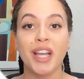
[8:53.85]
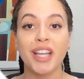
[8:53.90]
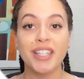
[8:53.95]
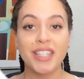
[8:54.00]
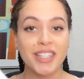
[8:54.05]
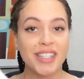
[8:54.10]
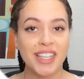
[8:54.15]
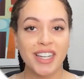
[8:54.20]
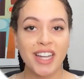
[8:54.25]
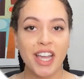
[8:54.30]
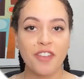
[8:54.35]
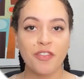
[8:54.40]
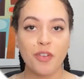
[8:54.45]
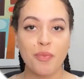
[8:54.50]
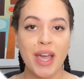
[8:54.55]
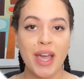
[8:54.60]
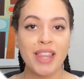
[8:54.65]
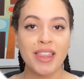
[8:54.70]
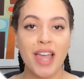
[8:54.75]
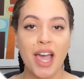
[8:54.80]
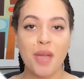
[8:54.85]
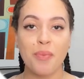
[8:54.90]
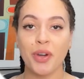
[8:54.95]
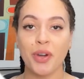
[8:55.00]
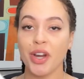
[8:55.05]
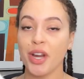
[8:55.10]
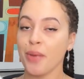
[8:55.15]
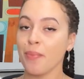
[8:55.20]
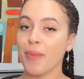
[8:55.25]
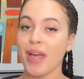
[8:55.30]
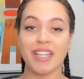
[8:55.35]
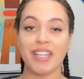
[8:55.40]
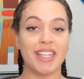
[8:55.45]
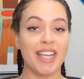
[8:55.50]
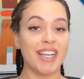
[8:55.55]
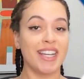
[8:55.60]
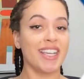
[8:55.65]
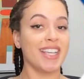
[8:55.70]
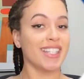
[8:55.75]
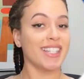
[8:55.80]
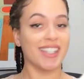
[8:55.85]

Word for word: When I disconnect from my library, my data